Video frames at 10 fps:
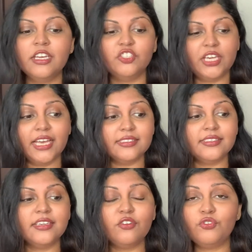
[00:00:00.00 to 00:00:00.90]
she has
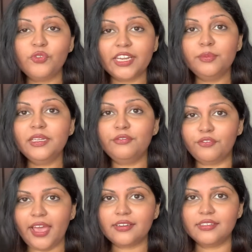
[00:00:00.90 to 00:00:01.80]
this incredibly
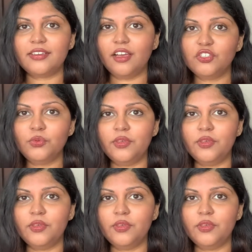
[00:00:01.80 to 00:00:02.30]
frank discussion